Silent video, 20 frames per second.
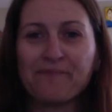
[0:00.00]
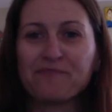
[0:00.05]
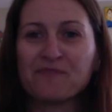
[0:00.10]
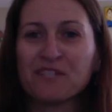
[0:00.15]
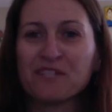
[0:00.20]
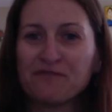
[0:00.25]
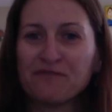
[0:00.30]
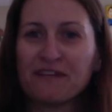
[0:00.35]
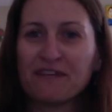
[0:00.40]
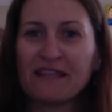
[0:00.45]

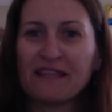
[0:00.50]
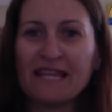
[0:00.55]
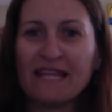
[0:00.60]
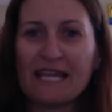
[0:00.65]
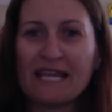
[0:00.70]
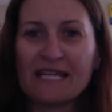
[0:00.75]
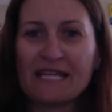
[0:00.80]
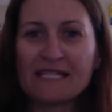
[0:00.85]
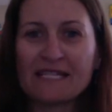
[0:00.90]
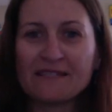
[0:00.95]
different
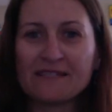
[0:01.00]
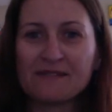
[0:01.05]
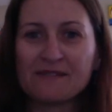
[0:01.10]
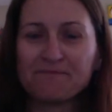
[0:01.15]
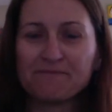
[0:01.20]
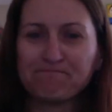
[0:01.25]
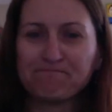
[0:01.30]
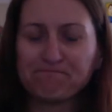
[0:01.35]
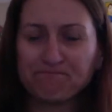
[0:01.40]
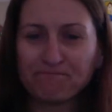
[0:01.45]
things.
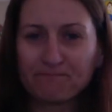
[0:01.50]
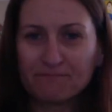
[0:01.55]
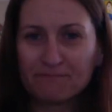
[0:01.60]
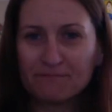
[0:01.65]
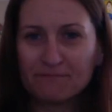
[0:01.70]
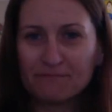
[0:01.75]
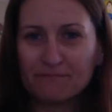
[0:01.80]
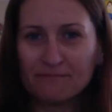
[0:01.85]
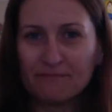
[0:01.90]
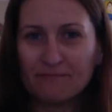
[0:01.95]

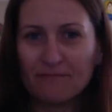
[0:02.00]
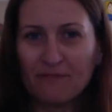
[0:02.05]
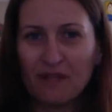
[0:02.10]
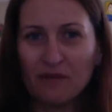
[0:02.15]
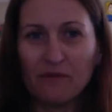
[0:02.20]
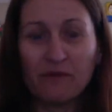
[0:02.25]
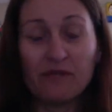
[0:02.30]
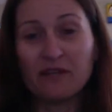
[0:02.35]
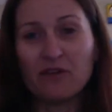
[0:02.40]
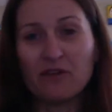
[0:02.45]

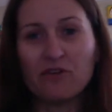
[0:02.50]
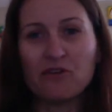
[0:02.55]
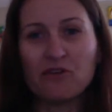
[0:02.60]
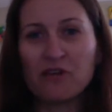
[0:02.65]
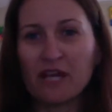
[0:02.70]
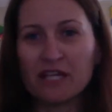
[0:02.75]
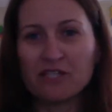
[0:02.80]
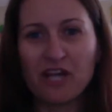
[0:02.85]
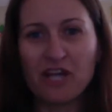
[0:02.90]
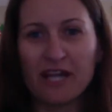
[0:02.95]
You
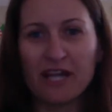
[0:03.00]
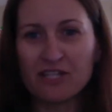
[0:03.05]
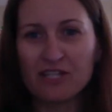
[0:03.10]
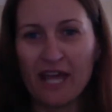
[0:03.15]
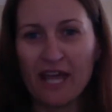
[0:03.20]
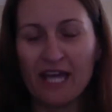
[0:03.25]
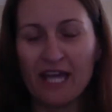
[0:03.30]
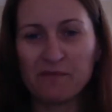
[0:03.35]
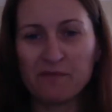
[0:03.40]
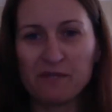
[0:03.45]
can change the
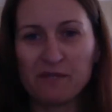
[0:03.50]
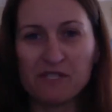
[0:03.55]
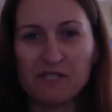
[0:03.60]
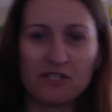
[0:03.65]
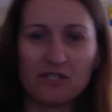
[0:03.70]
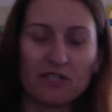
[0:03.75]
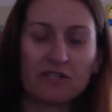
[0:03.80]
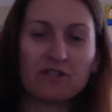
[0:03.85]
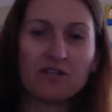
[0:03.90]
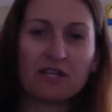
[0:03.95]
head
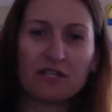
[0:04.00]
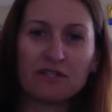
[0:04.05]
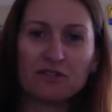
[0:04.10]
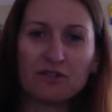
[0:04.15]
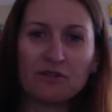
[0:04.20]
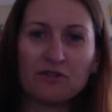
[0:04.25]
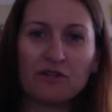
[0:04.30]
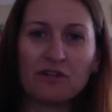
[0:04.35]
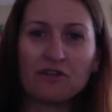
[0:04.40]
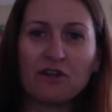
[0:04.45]
position. You can
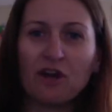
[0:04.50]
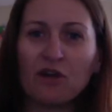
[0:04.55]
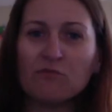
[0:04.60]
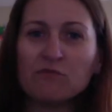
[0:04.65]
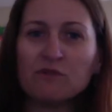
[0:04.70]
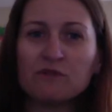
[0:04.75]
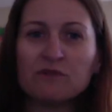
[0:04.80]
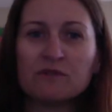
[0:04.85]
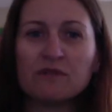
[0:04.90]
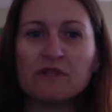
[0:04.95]
do the
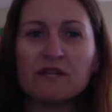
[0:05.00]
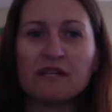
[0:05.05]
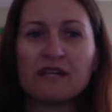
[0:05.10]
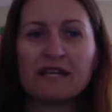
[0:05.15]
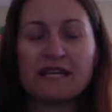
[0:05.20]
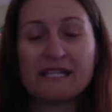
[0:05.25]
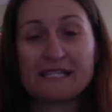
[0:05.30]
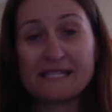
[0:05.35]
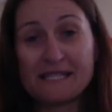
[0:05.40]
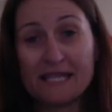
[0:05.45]
normal
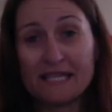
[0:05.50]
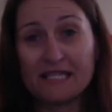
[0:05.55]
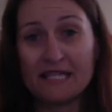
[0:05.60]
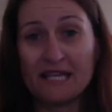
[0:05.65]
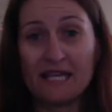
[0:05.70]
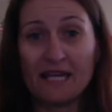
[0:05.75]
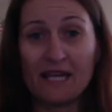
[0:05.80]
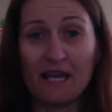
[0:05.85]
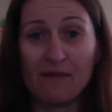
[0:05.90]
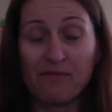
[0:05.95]

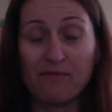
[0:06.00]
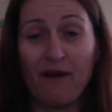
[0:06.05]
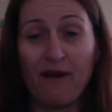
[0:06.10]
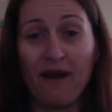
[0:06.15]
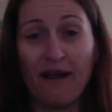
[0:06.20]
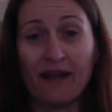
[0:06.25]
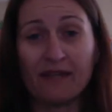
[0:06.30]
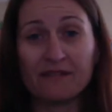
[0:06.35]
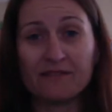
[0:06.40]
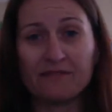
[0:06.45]
sitting
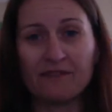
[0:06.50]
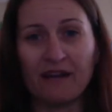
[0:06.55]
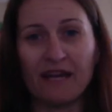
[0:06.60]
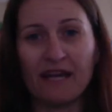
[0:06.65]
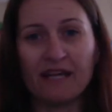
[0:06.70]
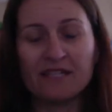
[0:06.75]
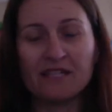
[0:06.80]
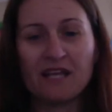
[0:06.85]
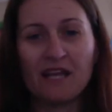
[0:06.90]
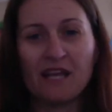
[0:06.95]
upright,
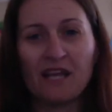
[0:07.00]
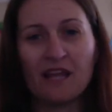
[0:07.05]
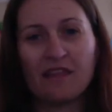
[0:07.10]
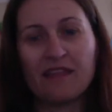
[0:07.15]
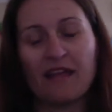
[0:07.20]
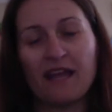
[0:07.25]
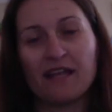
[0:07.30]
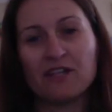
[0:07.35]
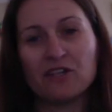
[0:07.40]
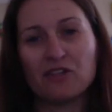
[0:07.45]
right?
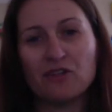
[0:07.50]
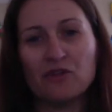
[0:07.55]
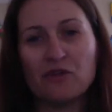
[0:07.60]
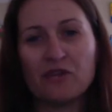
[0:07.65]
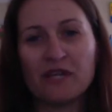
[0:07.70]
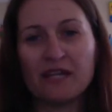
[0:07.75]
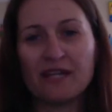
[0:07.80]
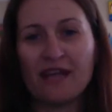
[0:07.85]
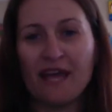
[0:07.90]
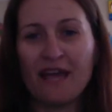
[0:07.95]
then you
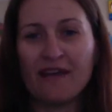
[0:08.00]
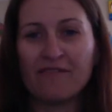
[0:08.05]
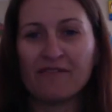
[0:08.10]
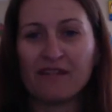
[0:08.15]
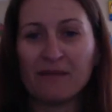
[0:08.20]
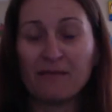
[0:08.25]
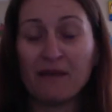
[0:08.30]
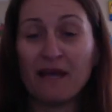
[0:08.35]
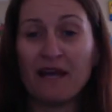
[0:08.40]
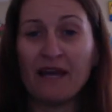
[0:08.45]
can have
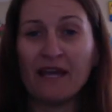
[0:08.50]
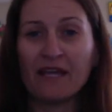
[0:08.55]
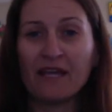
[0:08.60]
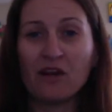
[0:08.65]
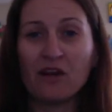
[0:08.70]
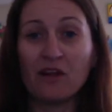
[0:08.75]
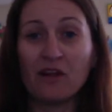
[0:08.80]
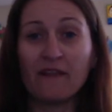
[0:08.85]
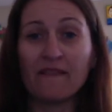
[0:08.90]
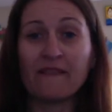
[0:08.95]
them lying
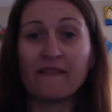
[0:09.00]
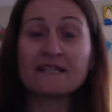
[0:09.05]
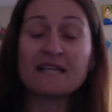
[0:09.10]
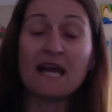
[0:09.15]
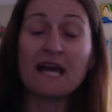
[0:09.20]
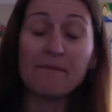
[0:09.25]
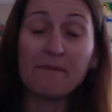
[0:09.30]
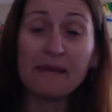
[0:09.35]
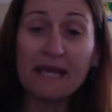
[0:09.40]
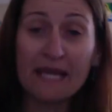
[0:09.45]
on the
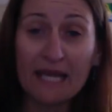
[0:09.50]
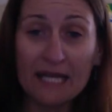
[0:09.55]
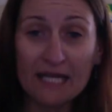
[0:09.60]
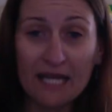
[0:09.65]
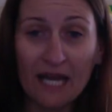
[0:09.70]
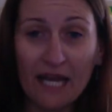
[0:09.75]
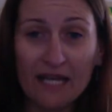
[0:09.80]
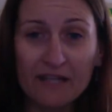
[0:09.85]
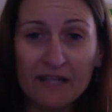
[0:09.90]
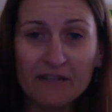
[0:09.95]
tummy and
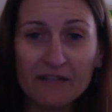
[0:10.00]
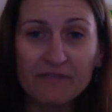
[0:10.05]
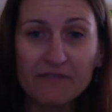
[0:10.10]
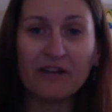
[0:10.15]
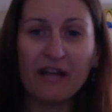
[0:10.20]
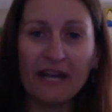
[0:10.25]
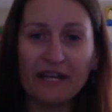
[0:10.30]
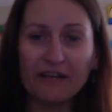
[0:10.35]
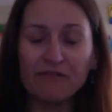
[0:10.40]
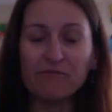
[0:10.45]
kind of,
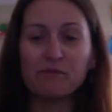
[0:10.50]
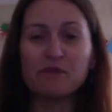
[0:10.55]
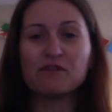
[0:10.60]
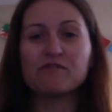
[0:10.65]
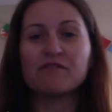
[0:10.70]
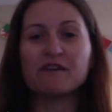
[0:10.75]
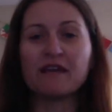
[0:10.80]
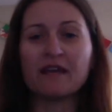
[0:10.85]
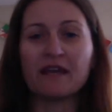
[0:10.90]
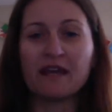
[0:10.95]
kind of
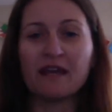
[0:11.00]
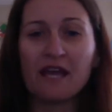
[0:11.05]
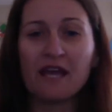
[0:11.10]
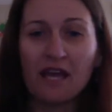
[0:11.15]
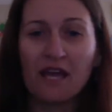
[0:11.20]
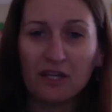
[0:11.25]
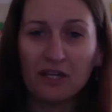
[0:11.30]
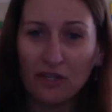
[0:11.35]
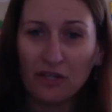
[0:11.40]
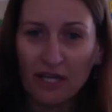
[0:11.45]
moving.
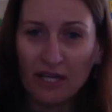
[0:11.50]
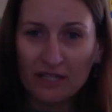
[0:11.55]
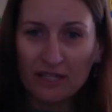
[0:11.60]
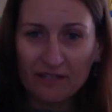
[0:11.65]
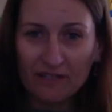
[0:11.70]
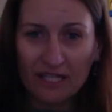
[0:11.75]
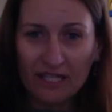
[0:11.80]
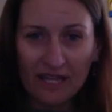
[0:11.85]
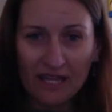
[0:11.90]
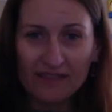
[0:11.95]
You can
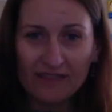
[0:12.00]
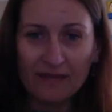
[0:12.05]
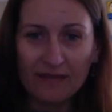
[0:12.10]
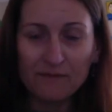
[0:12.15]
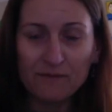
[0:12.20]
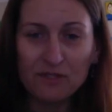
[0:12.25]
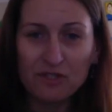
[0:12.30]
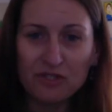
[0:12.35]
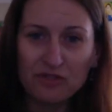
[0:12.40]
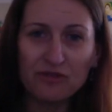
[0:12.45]
even get them
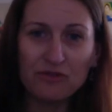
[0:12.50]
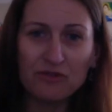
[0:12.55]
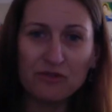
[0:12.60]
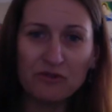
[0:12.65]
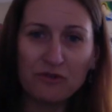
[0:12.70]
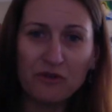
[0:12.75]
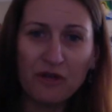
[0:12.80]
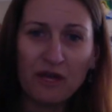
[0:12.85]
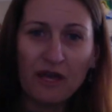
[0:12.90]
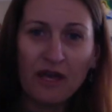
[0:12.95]
to